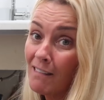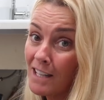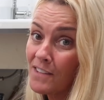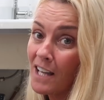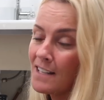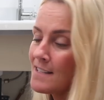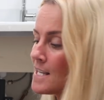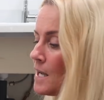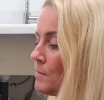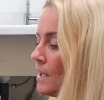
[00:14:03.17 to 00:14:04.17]
I'll leave that link
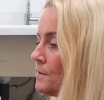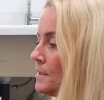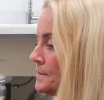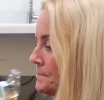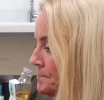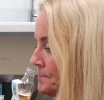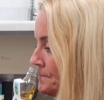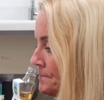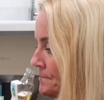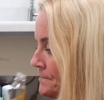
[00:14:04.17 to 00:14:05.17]
down below.
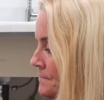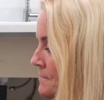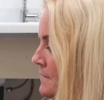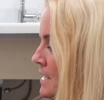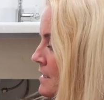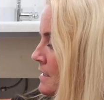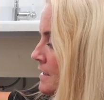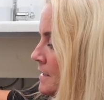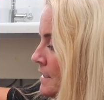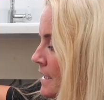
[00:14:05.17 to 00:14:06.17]

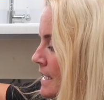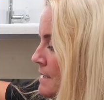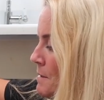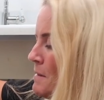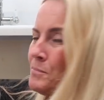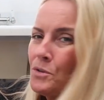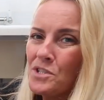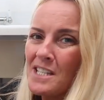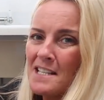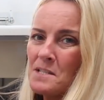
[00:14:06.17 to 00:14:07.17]
Um, I'm on
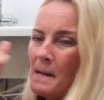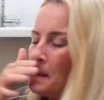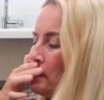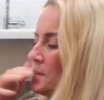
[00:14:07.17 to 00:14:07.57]
board with that smell.